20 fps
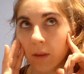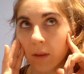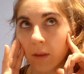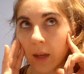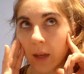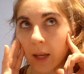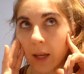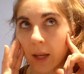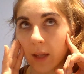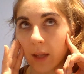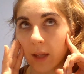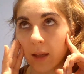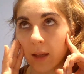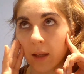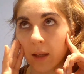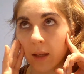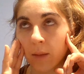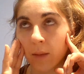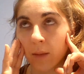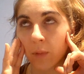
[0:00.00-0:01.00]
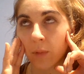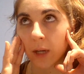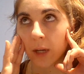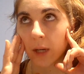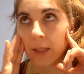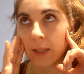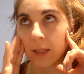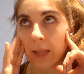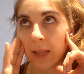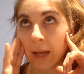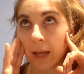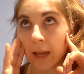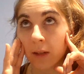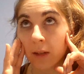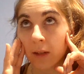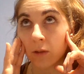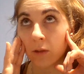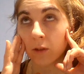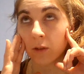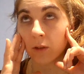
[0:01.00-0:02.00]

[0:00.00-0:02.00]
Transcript: like embrace that new